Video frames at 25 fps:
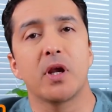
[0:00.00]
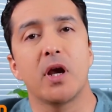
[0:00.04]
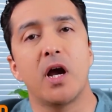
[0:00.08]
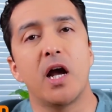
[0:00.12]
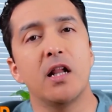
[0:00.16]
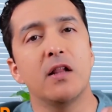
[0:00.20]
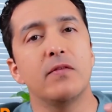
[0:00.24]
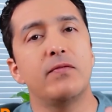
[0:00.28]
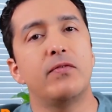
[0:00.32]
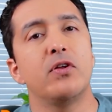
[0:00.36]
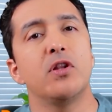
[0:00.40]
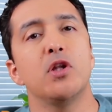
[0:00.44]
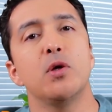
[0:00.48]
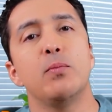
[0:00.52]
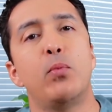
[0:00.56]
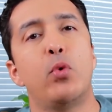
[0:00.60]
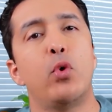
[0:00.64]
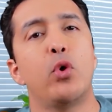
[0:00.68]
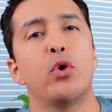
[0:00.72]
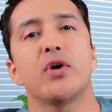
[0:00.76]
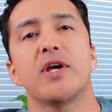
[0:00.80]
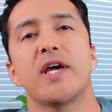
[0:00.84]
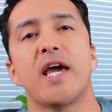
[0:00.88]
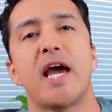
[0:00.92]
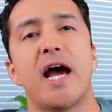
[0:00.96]

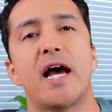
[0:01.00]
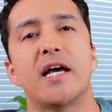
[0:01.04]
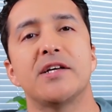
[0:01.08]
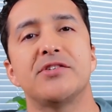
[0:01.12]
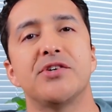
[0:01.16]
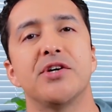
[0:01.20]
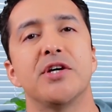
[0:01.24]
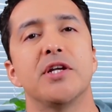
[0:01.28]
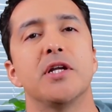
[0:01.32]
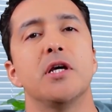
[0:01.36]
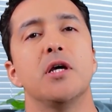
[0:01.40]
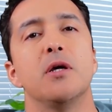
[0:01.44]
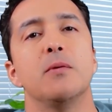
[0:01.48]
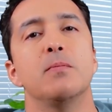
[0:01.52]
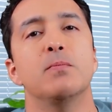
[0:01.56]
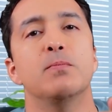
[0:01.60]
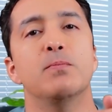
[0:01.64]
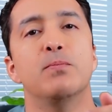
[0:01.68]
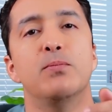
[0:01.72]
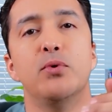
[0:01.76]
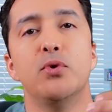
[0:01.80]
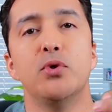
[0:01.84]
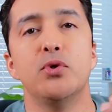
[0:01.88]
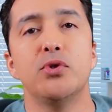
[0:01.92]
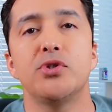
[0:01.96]
Alpha-lipoic acid
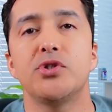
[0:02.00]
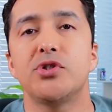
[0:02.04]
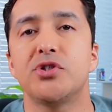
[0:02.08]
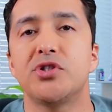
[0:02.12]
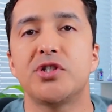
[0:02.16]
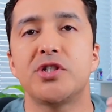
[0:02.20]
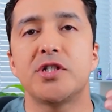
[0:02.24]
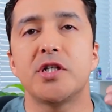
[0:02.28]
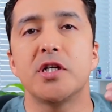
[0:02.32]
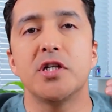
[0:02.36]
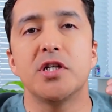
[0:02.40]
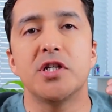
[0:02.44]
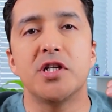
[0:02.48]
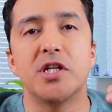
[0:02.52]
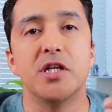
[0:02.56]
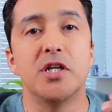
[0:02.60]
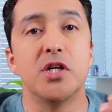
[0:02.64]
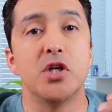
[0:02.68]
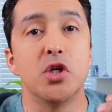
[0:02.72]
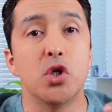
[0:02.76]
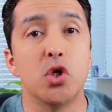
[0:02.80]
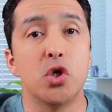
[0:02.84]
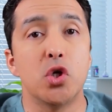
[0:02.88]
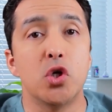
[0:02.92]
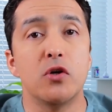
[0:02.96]
boosts the
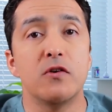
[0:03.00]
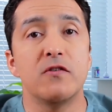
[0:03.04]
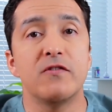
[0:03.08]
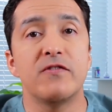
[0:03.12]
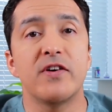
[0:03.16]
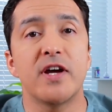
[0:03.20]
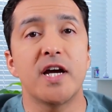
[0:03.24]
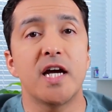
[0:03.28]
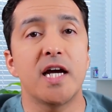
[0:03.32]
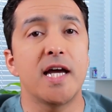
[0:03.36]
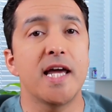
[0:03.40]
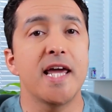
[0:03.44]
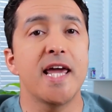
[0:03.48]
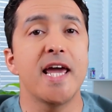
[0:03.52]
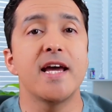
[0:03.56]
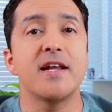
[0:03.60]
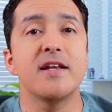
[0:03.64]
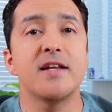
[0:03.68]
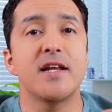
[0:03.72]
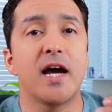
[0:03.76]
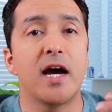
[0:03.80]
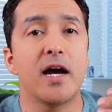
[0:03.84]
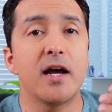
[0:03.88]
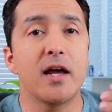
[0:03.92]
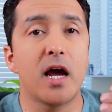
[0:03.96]
nerve
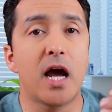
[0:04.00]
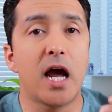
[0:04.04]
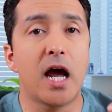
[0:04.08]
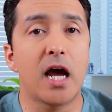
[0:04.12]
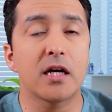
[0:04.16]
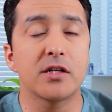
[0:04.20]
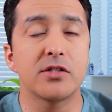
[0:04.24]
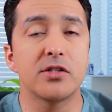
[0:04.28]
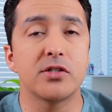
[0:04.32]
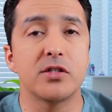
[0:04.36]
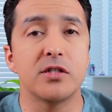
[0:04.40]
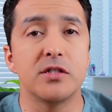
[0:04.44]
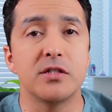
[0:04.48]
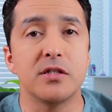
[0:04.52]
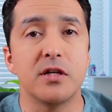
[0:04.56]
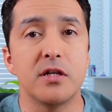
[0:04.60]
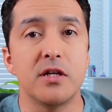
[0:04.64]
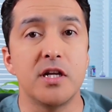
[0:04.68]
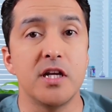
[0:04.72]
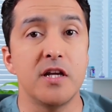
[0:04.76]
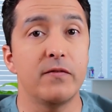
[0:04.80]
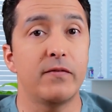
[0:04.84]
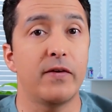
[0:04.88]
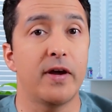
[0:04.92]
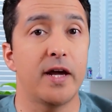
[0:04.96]

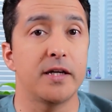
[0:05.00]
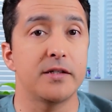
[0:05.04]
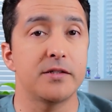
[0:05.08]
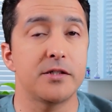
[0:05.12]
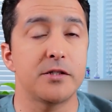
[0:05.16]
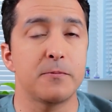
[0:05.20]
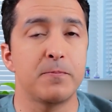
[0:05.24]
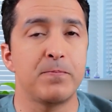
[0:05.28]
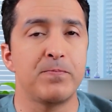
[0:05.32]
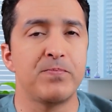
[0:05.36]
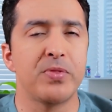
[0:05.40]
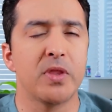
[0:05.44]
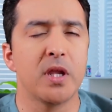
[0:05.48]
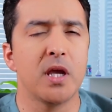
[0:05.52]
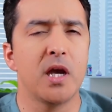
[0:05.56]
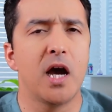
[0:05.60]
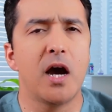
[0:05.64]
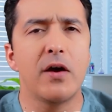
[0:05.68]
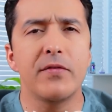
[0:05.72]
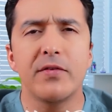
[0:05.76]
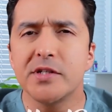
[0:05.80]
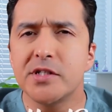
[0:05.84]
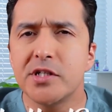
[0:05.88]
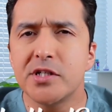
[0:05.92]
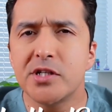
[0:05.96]
antioxidant defense.
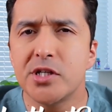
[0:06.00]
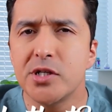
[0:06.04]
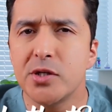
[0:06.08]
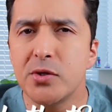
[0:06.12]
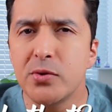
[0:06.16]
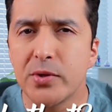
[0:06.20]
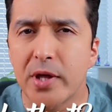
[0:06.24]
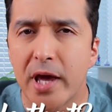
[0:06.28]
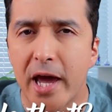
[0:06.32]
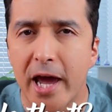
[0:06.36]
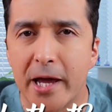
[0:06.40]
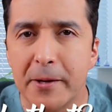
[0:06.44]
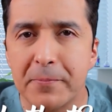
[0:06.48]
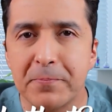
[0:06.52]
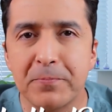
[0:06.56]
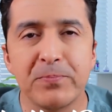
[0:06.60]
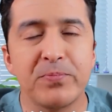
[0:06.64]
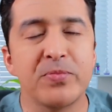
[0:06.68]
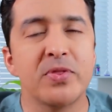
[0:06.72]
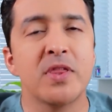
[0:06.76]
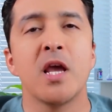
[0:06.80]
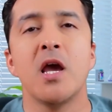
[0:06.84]
How does it do that?